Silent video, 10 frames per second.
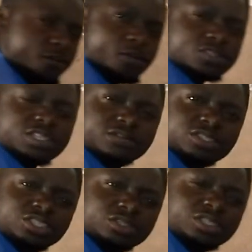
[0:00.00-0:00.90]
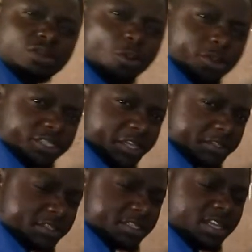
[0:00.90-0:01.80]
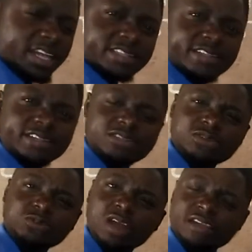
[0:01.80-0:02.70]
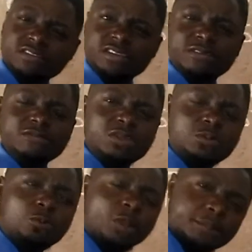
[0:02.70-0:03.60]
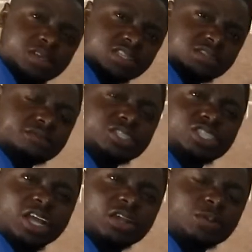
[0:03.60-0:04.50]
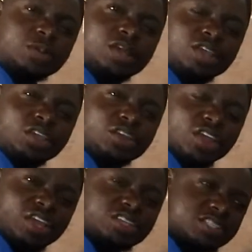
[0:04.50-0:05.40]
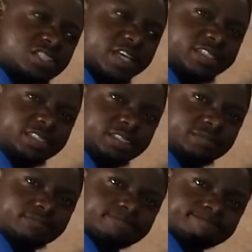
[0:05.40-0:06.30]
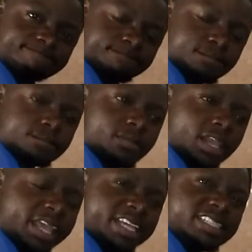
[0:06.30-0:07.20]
course even during coitus. That's the reason why the women's vagina can extend, can